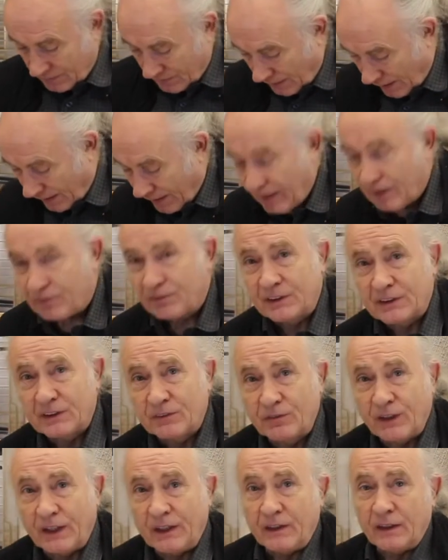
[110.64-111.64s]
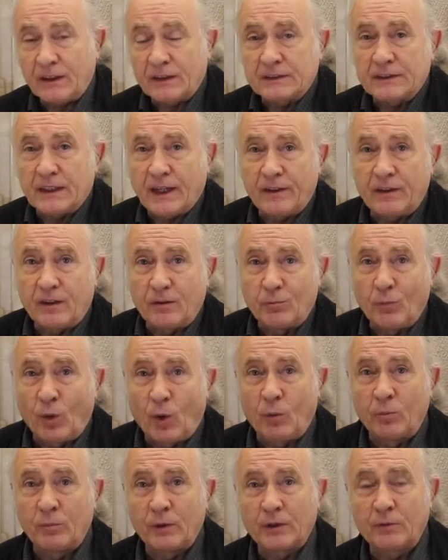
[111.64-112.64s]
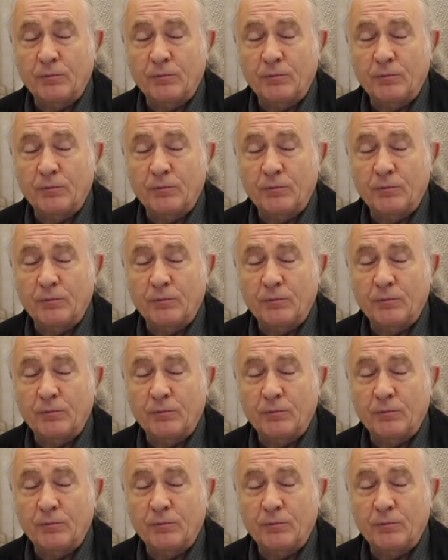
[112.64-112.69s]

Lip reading: I have this very exciting moment